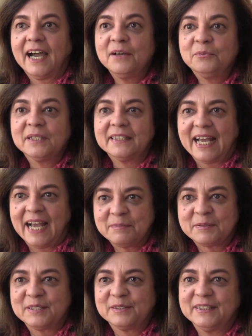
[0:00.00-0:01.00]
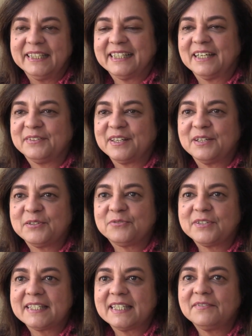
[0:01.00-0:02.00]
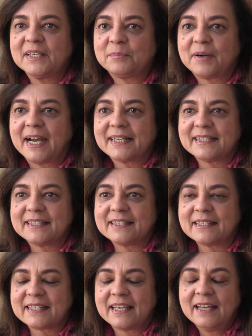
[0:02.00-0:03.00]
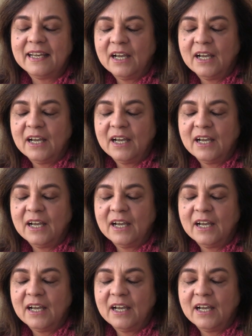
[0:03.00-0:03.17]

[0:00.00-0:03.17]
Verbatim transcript: I will absolutely cover those receiving practices.